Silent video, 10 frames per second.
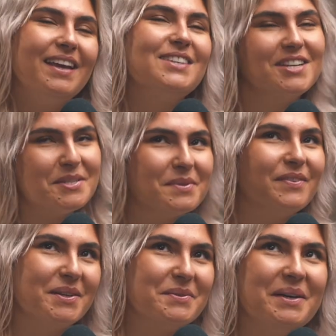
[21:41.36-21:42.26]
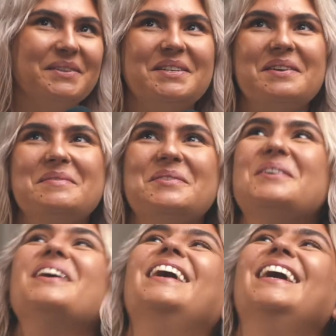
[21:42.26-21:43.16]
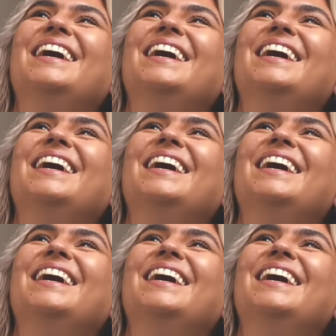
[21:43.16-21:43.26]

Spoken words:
Kiss Chase was fun as well, don't get me wrong.